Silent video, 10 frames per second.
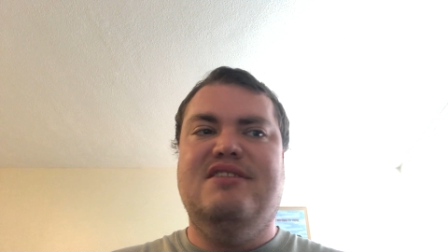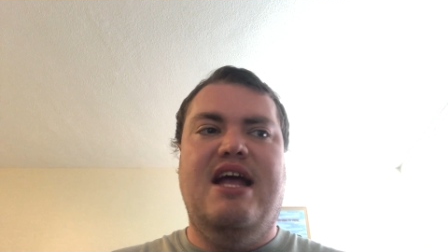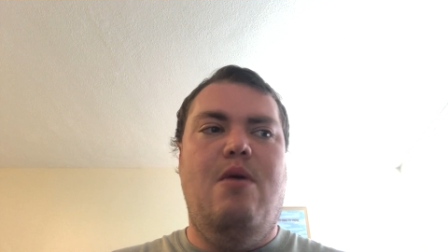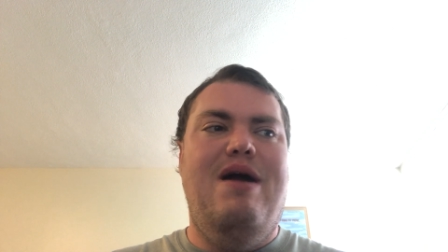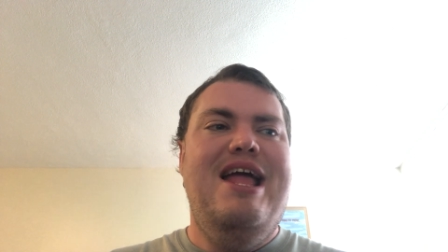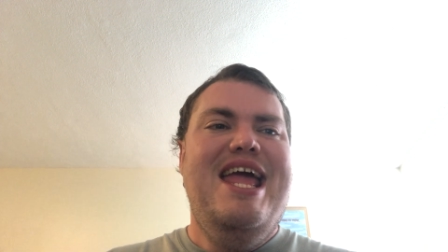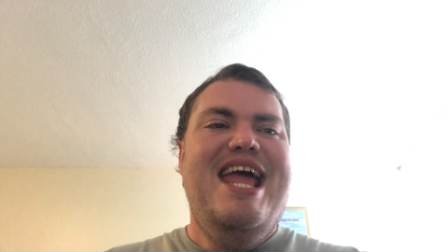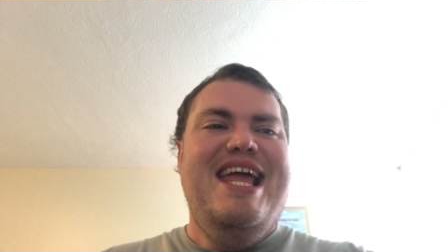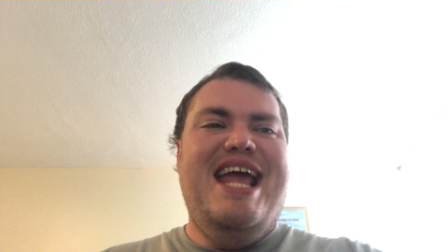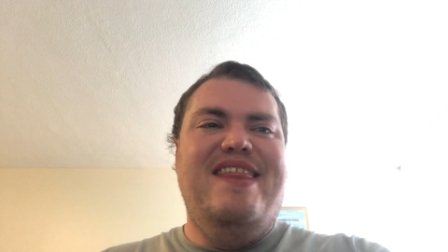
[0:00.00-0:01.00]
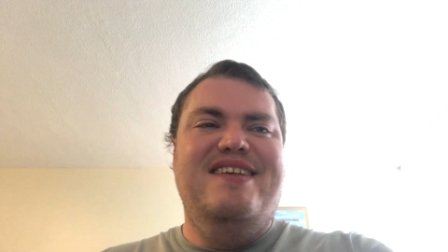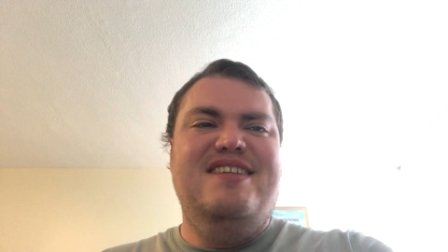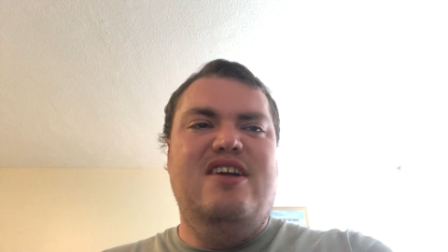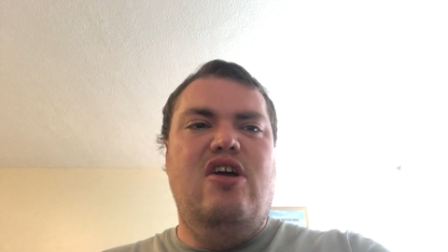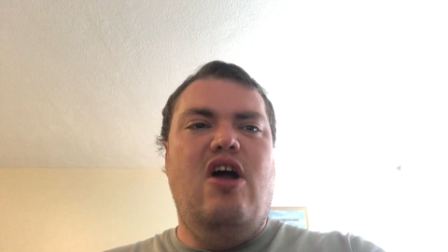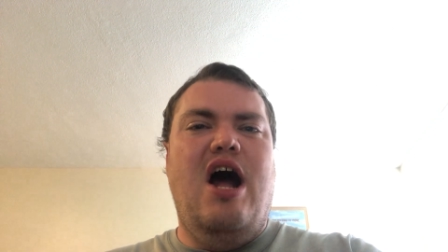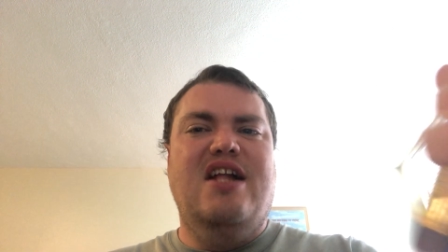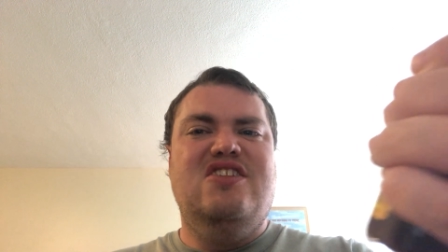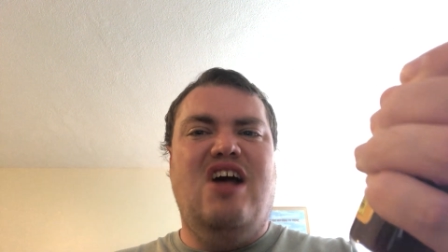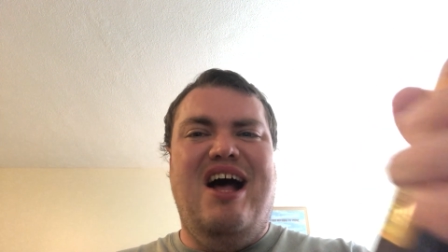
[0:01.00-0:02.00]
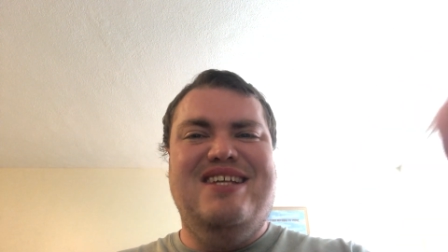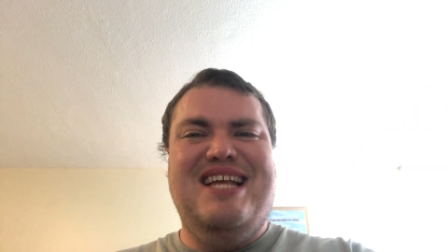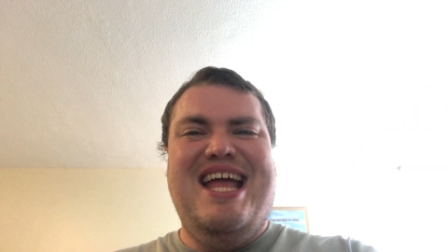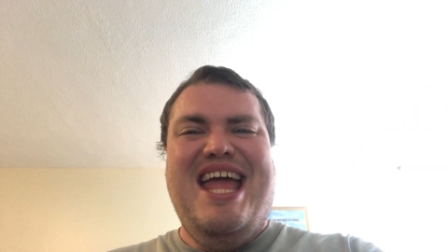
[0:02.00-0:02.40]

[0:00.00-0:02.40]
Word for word: So yeah, this is a good hot sauce.